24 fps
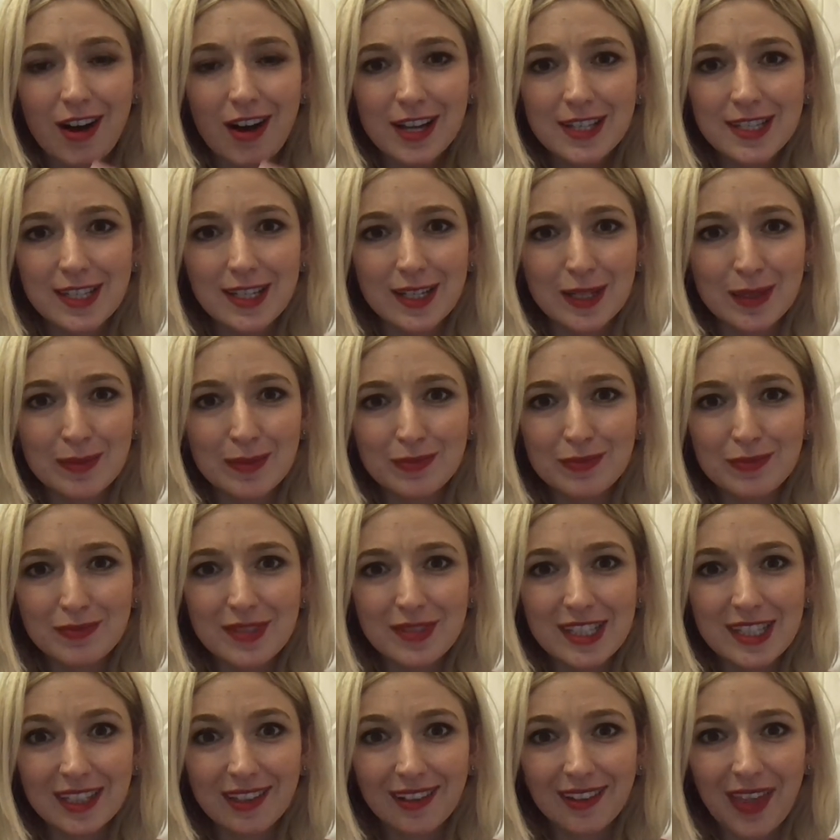
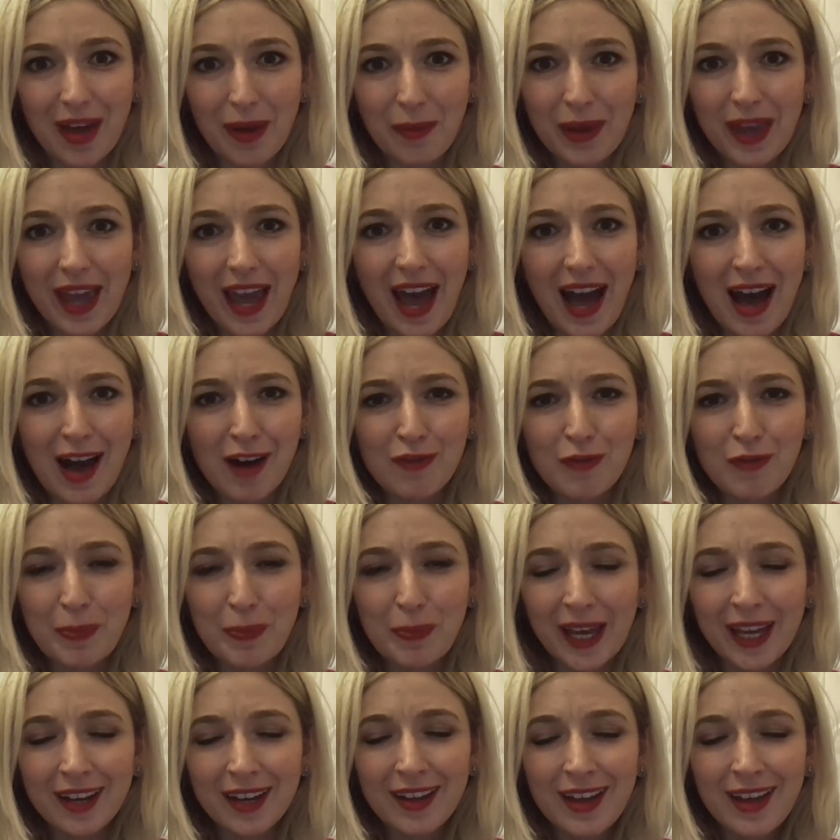awesome deal that we have,
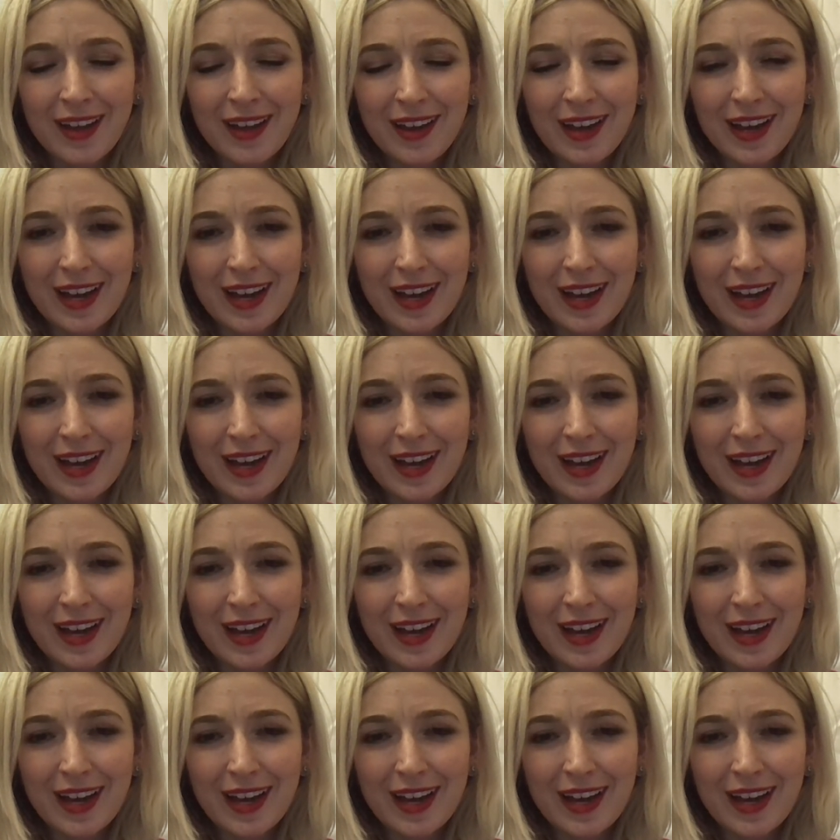but